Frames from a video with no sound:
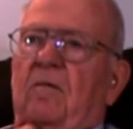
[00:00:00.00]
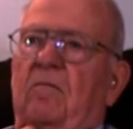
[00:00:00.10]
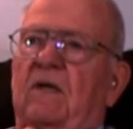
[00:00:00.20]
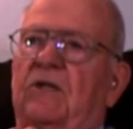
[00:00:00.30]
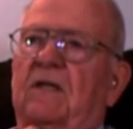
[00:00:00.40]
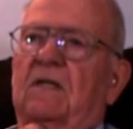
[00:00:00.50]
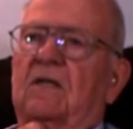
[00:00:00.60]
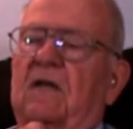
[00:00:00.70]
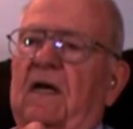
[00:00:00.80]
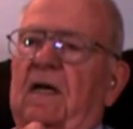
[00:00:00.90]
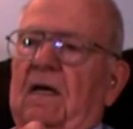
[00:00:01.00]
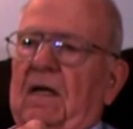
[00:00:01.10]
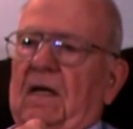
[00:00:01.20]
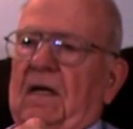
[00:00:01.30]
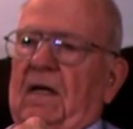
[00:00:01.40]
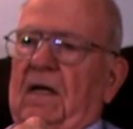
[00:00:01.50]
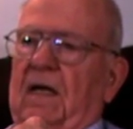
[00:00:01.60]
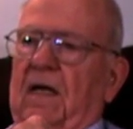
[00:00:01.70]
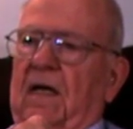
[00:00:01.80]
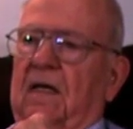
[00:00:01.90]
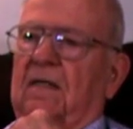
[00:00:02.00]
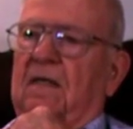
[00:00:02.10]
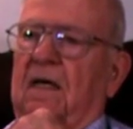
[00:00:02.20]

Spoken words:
Michigan State has